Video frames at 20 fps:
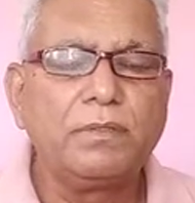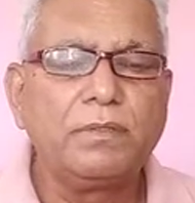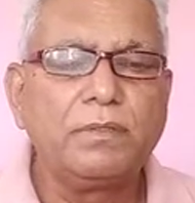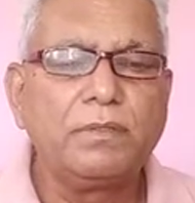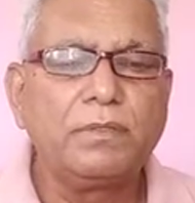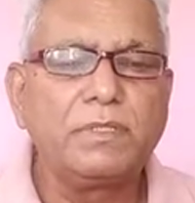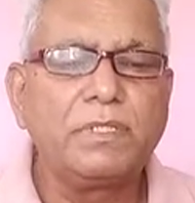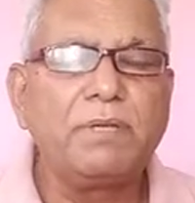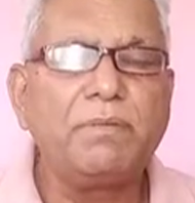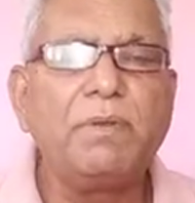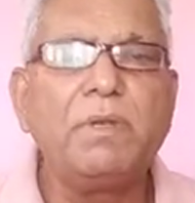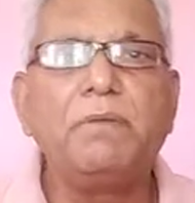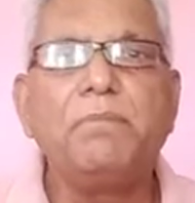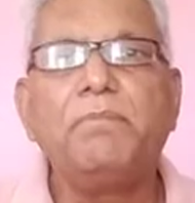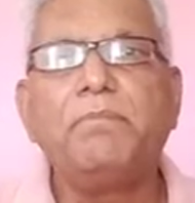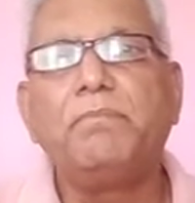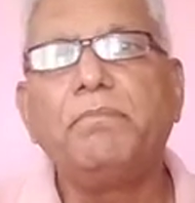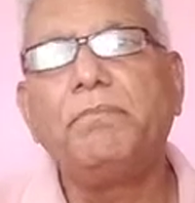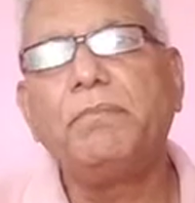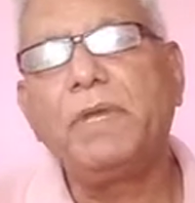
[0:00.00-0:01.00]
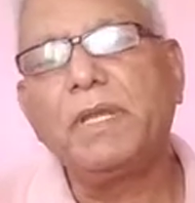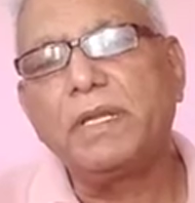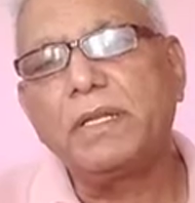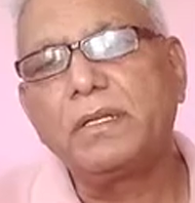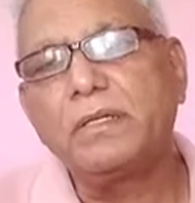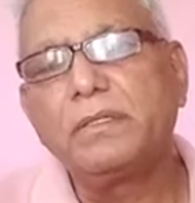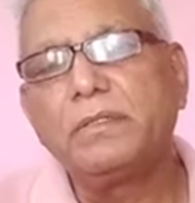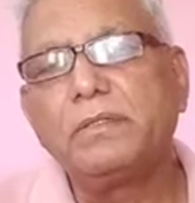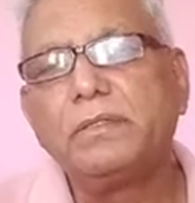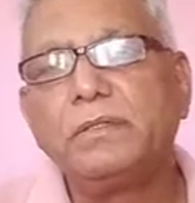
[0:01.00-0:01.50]
civil matter,
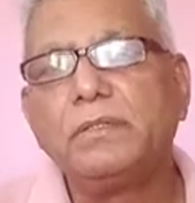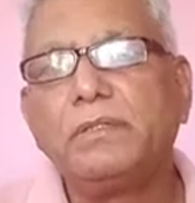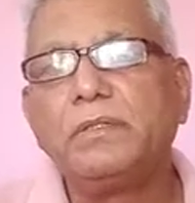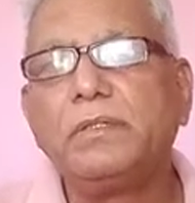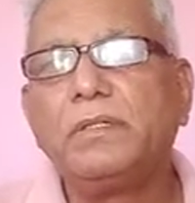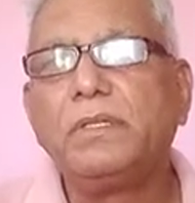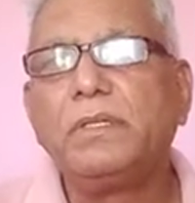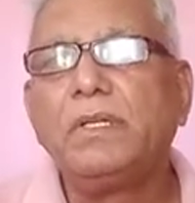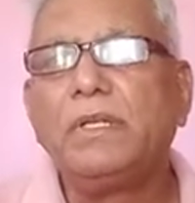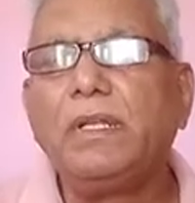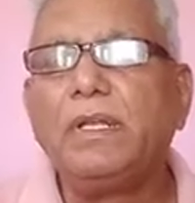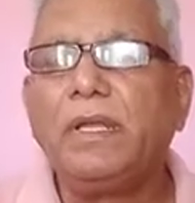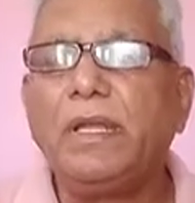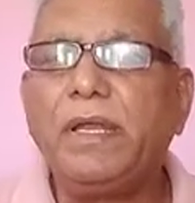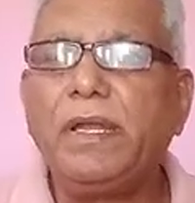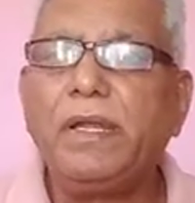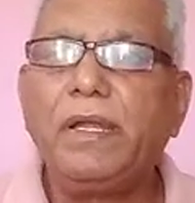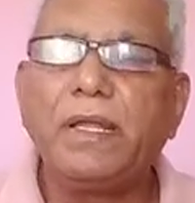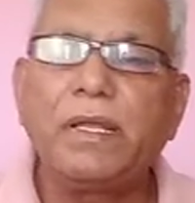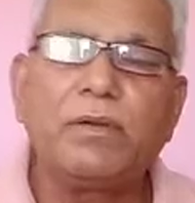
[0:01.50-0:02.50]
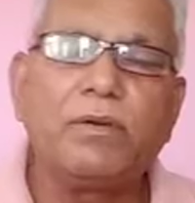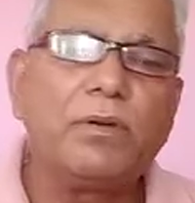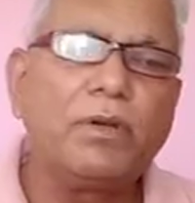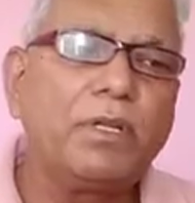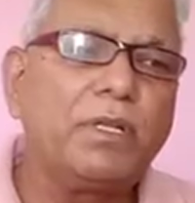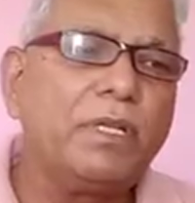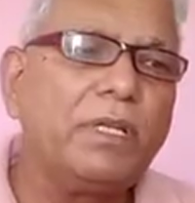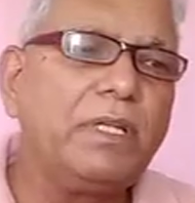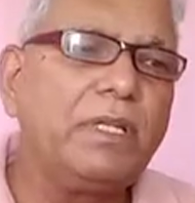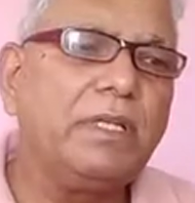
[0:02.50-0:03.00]
and
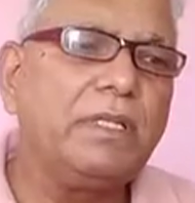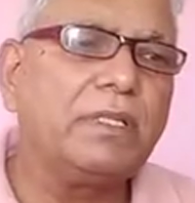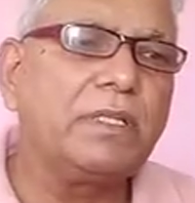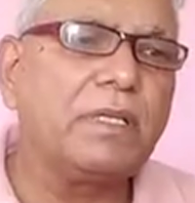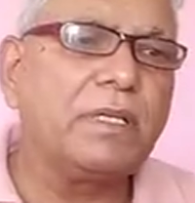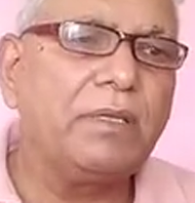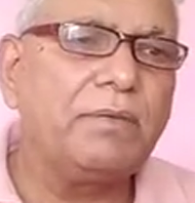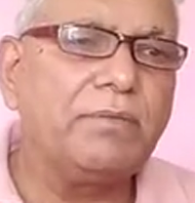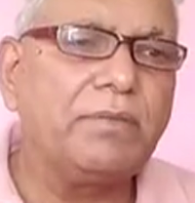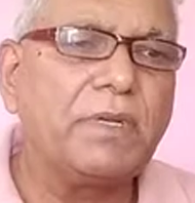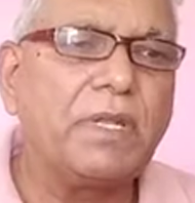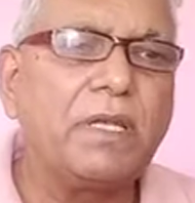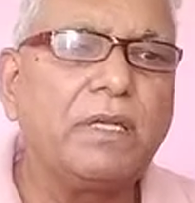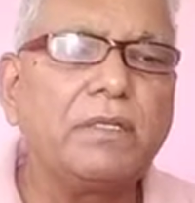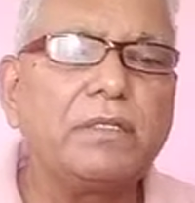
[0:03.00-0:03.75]
accordingly in the criminal,